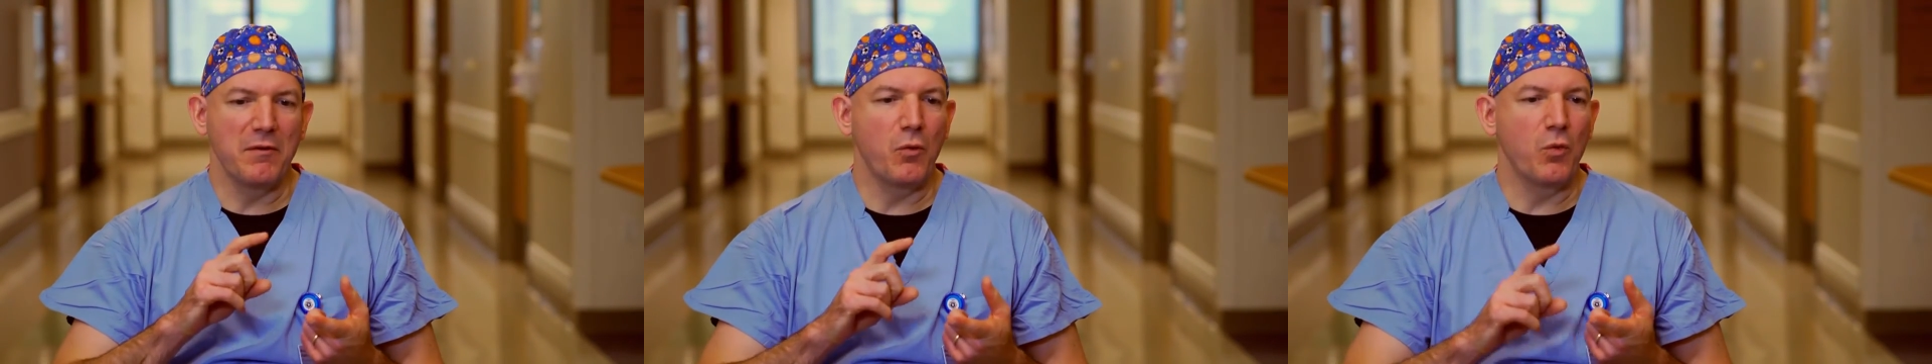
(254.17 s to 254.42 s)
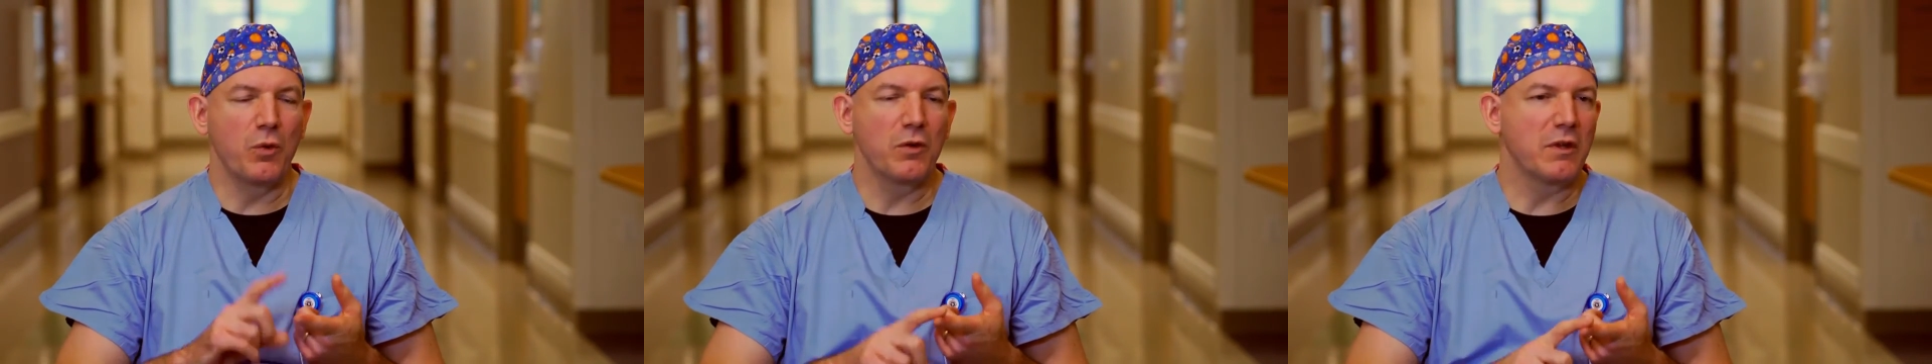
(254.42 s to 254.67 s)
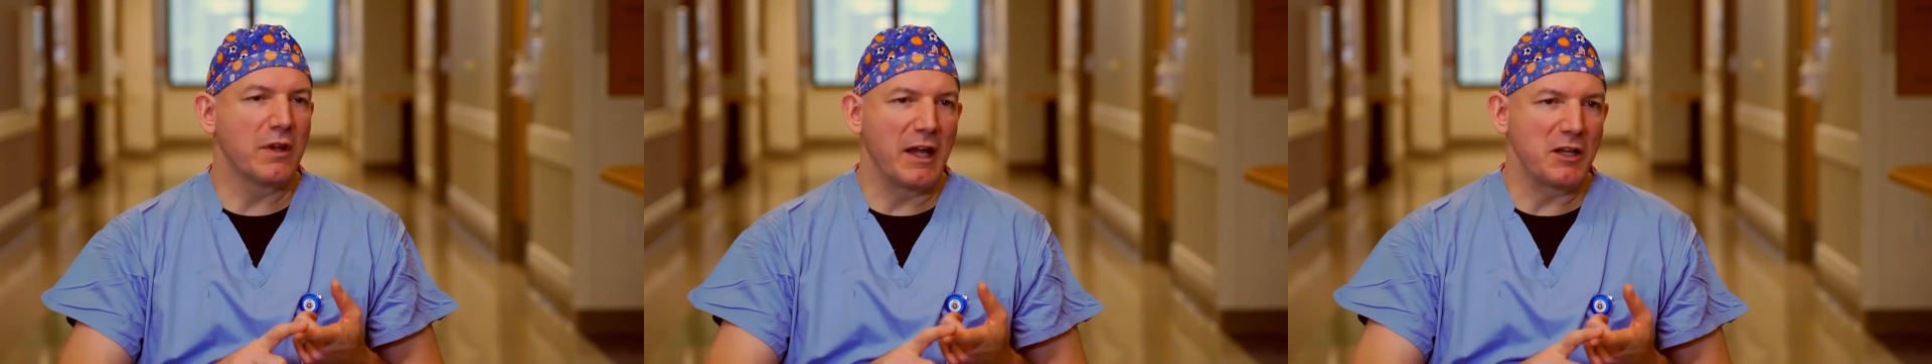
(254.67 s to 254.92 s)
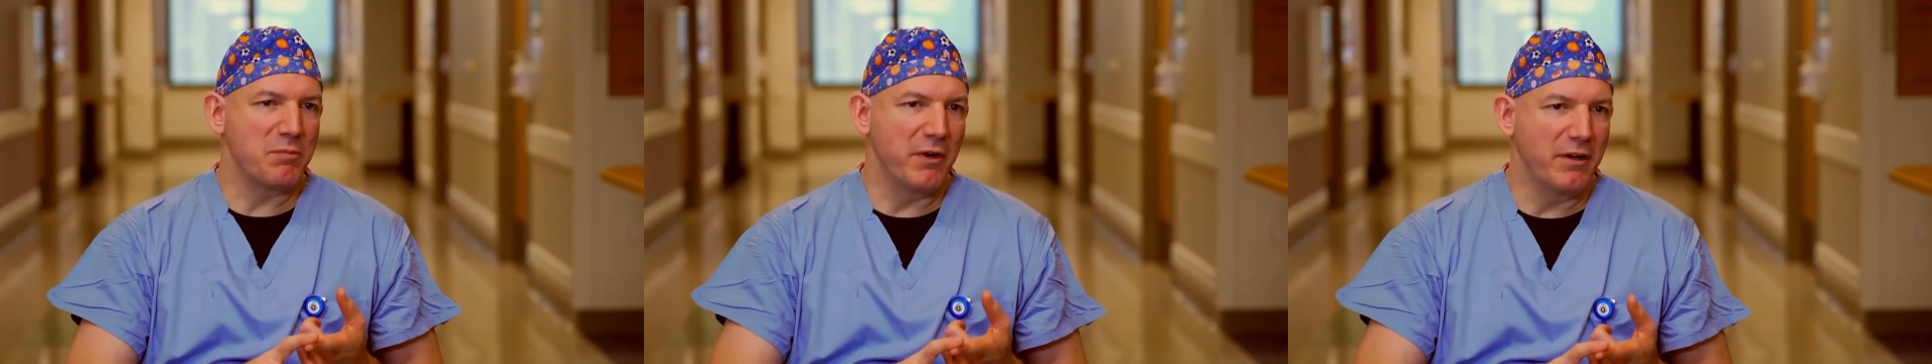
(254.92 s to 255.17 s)

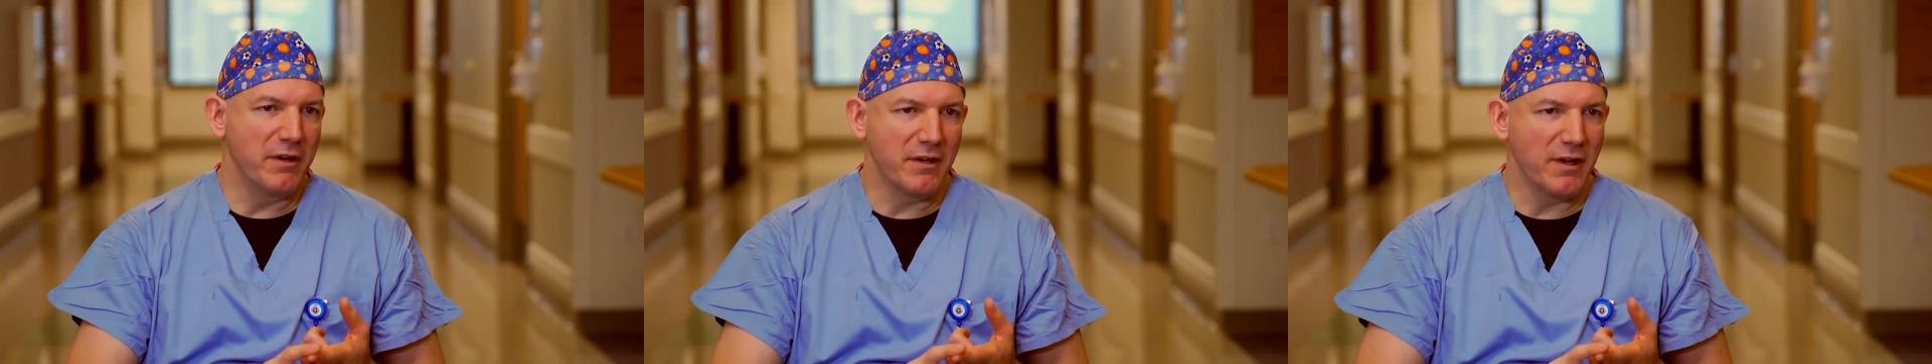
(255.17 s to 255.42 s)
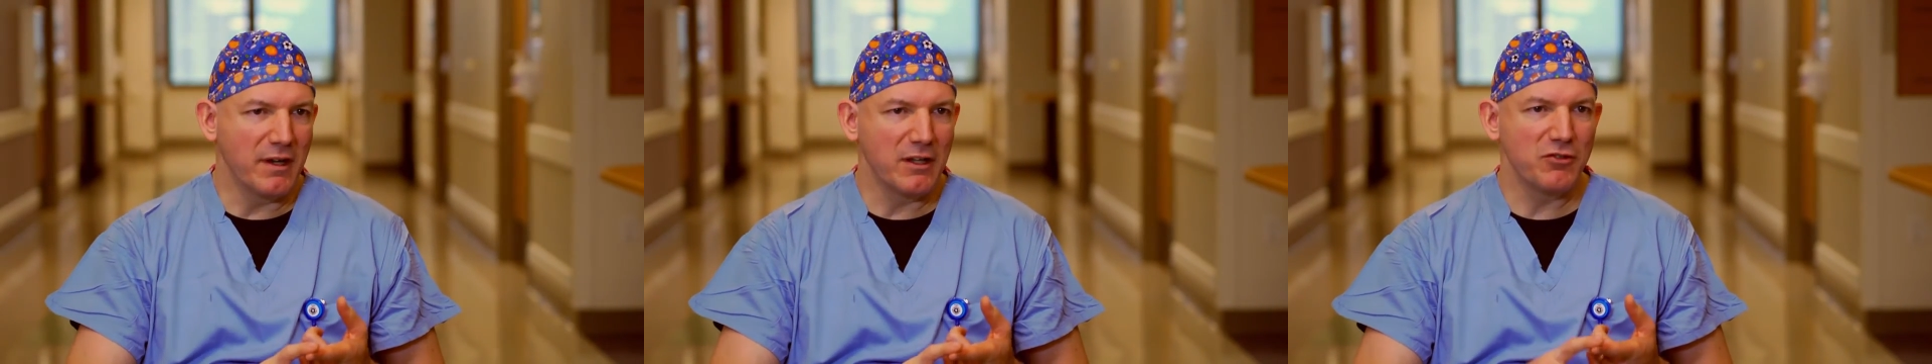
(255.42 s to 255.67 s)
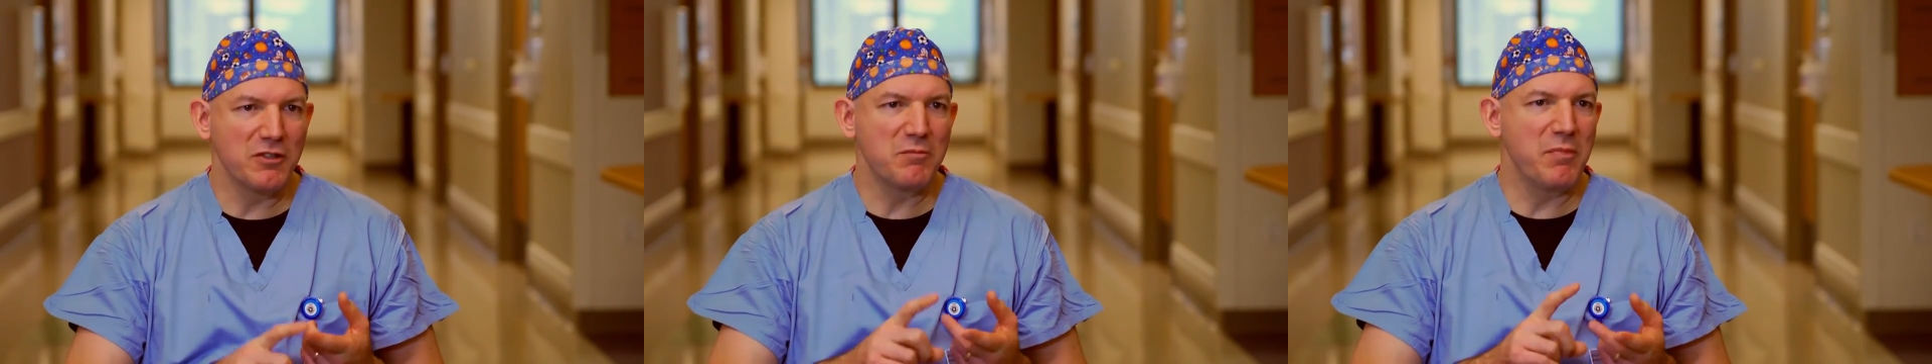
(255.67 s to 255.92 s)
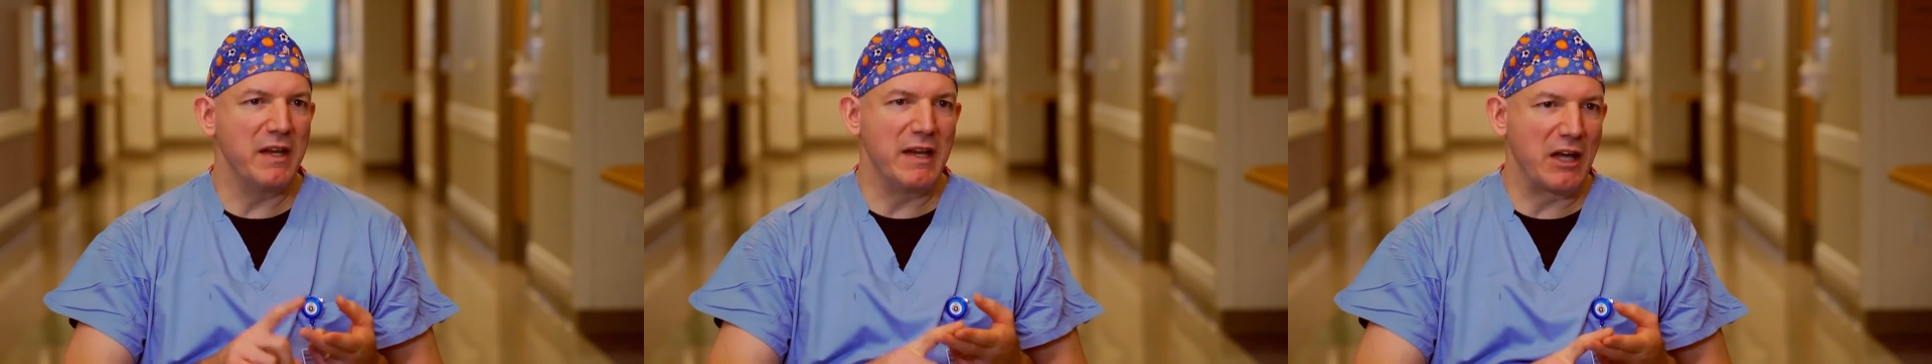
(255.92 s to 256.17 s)
world-class perinatologists,
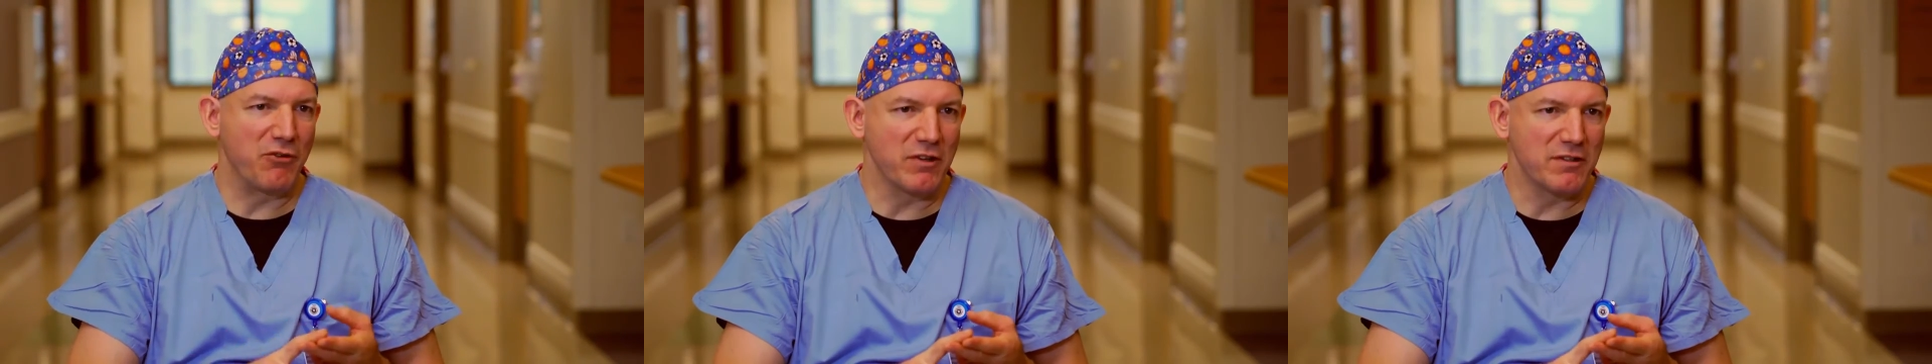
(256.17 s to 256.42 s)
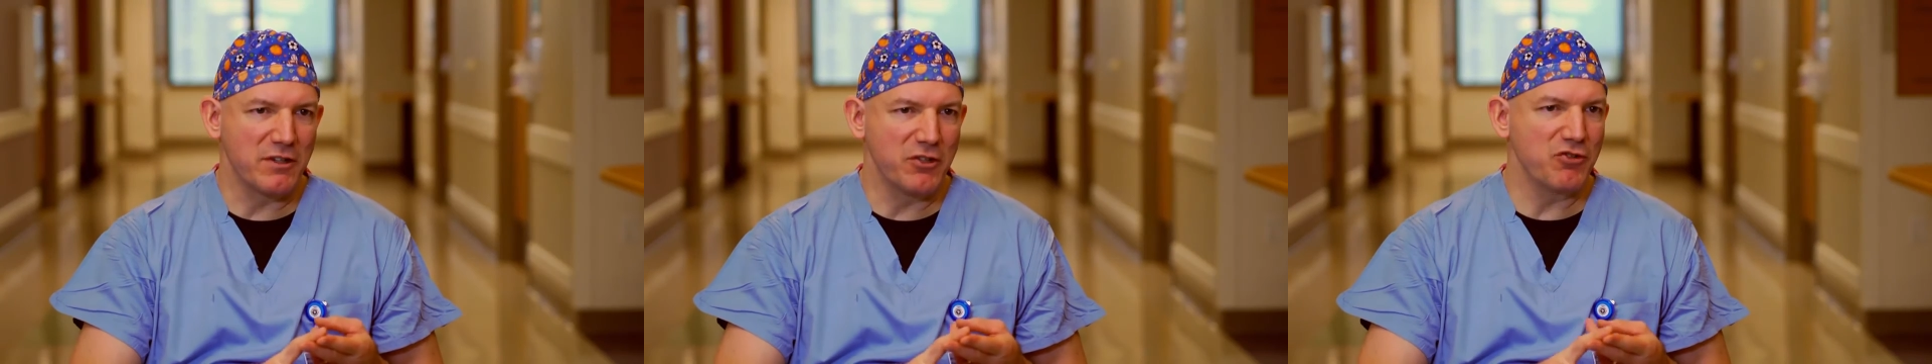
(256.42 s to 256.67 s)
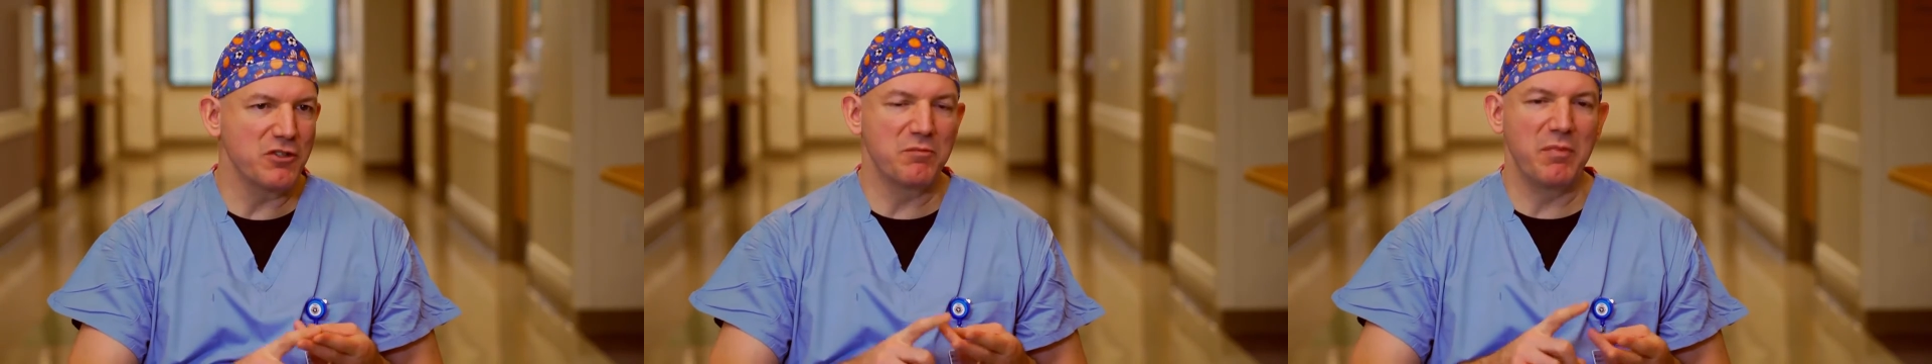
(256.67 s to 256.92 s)
pediatric surgeons,